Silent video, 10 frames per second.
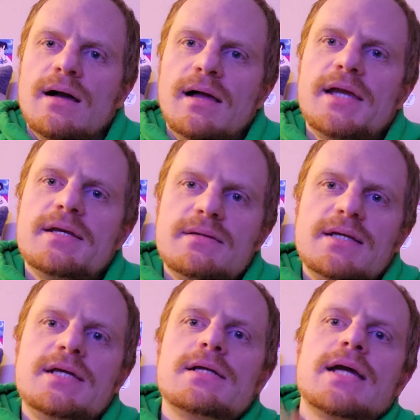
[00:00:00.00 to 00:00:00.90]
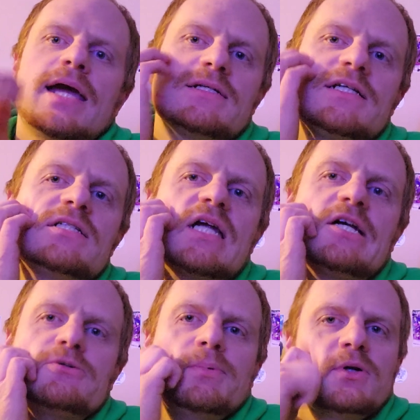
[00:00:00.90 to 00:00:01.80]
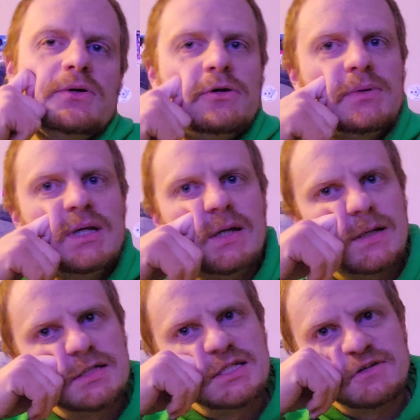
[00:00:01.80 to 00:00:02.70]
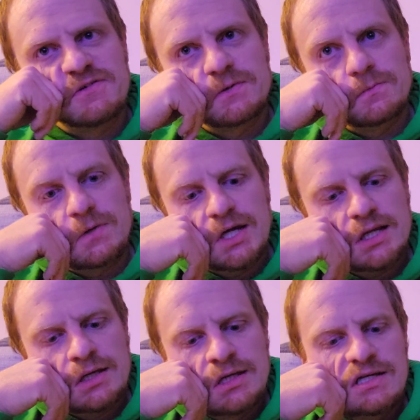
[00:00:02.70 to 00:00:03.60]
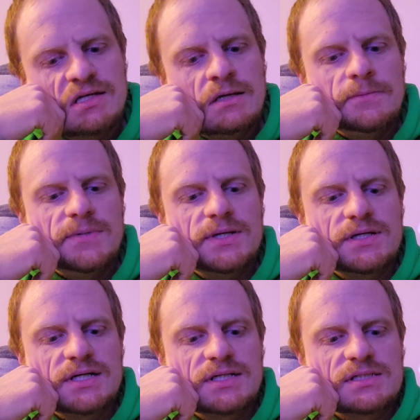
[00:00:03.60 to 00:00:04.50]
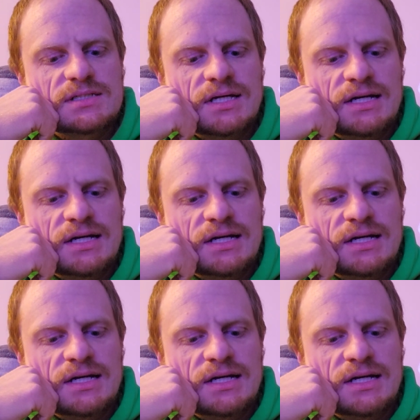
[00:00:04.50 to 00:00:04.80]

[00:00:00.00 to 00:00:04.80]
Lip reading: he's an entrepreneur, but in a different way, because